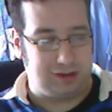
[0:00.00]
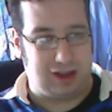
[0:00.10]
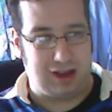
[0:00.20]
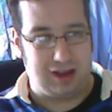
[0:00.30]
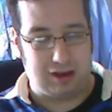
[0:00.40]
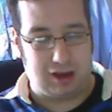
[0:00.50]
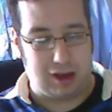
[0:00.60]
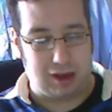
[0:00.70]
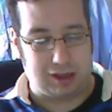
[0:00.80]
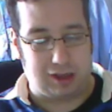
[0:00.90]
Uh,
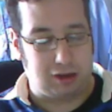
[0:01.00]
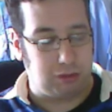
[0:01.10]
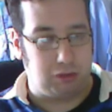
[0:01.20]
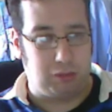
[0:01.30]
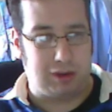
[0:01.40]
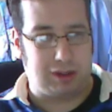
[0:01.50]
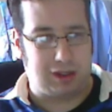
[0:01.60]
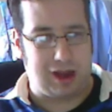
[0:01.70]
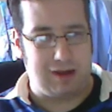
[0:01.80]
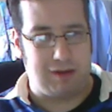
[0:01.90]
again, I don't know where you're
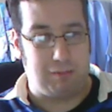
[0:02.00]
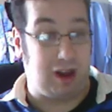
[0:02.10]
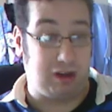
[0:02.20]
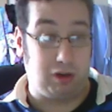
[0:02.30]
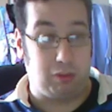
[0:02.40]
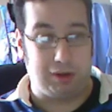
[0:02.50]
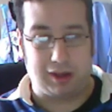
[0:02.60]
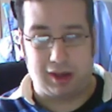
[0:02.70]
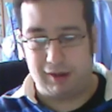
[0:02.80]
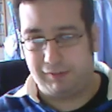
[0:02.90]
getting it... Well, I do know where you're
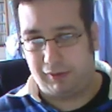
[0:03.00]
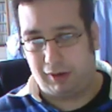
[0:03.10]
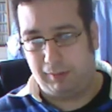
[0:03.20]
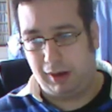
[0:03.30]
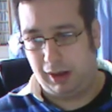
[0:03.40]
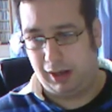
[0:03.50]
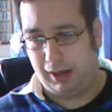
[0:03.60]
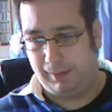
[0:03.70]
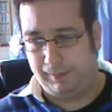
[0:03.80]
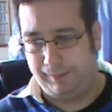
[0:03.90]
getting it from.
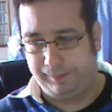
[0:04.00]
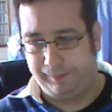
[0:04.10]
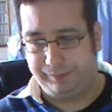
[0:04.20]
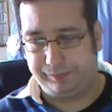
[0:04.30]
Um...